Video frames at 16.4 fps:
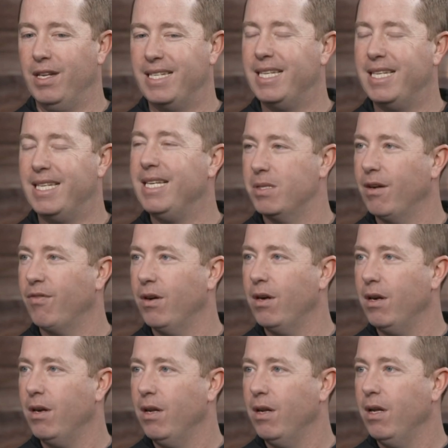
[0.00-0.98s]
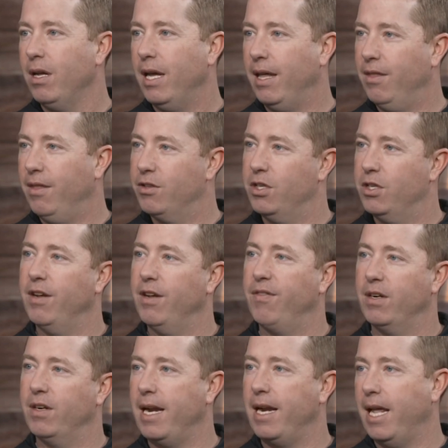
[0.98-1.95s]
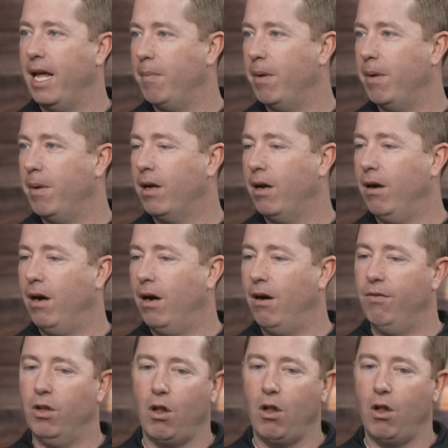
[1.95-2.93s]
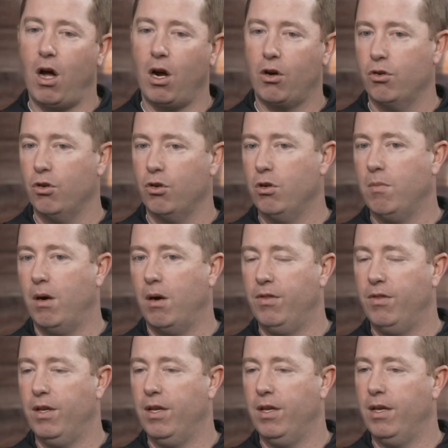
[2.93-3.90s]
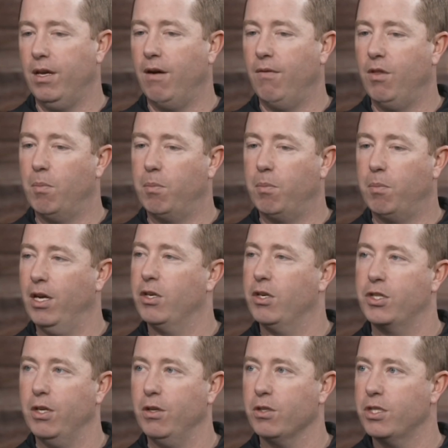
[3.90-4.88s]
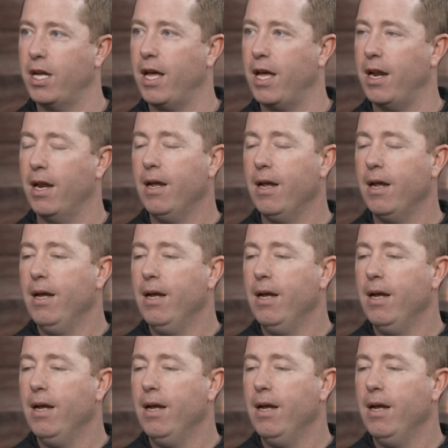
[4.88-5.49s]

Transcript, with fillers: the team's different and there's a different dynamic of, of the locker room, of the of the player skill set,